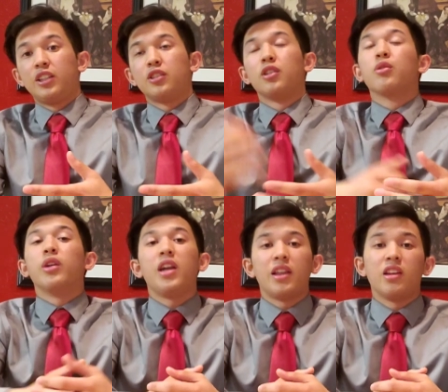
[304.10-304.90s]
get your
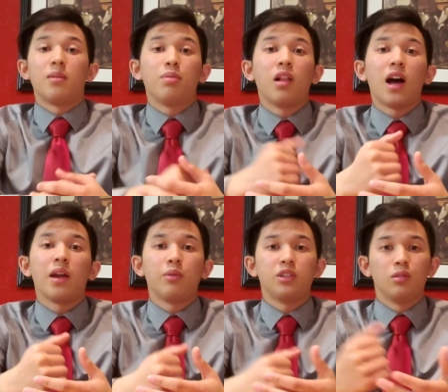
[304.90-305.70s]
degree and then
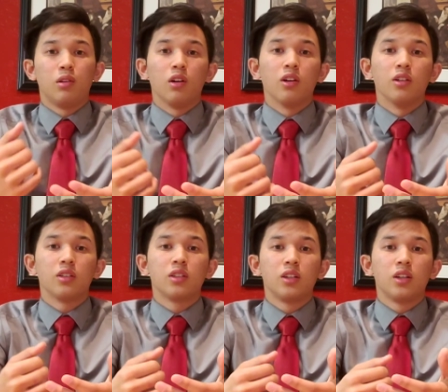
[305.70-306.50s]
apply what you
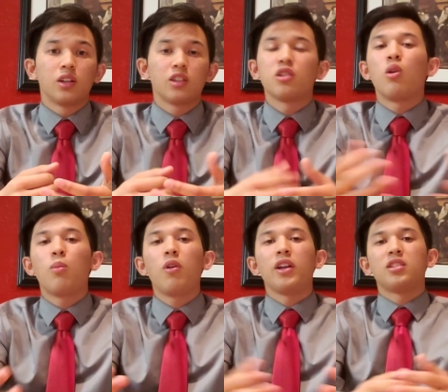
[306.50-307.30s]
learned. Because the
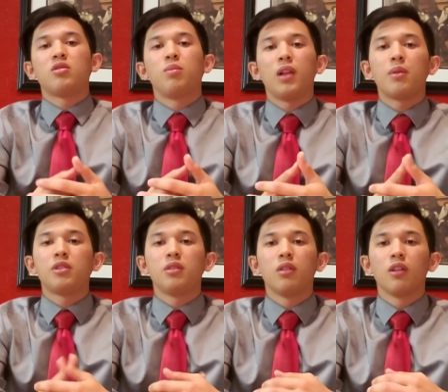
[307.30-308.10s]
whole point is to apply
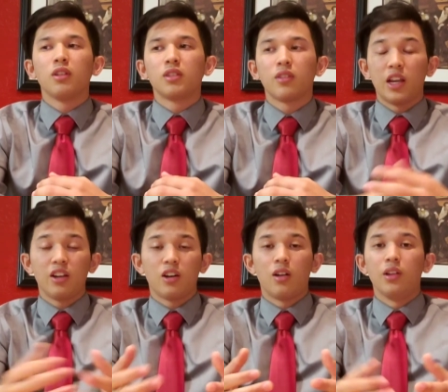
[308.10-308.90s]
what you learned
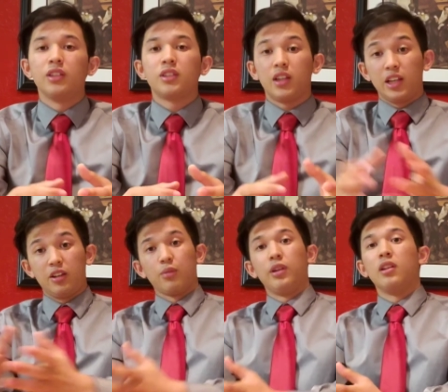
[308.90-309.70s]
in college in
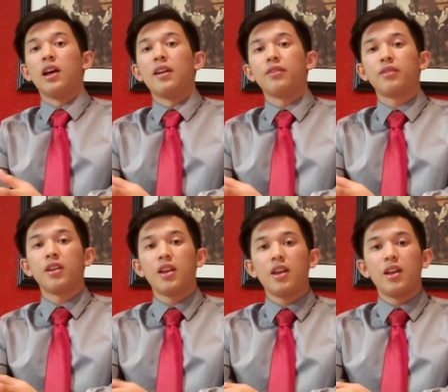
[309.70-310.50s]
your real life.
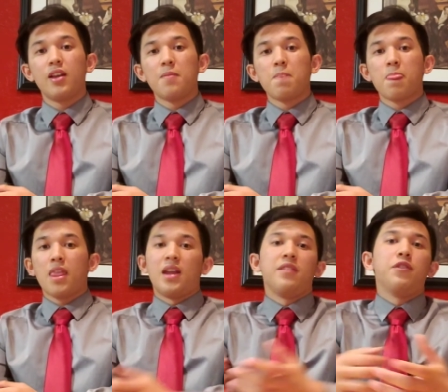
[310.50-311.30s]

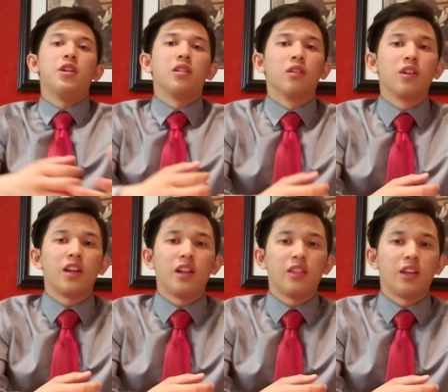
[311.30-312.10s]
And if you didn't learn
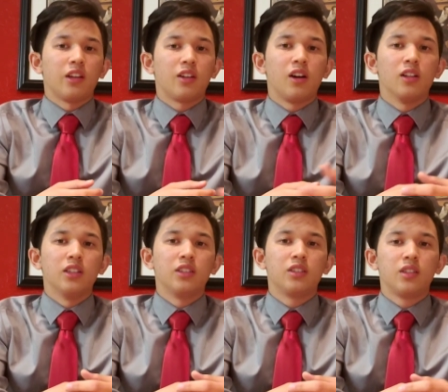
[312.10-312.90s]
anything in
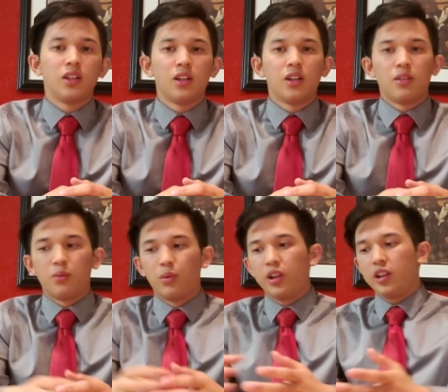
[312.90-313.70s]
college,
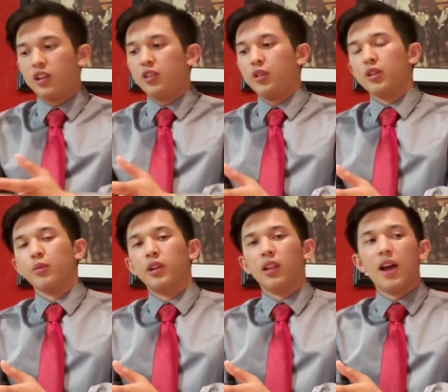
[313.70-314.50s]
what are you going to do in your
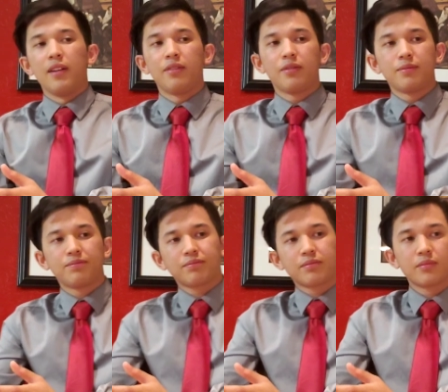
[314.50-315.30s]
real life?
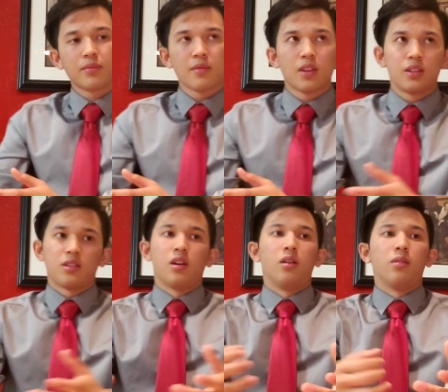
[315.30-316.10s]

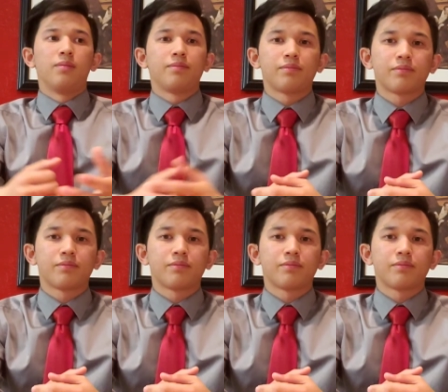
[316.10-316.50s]
So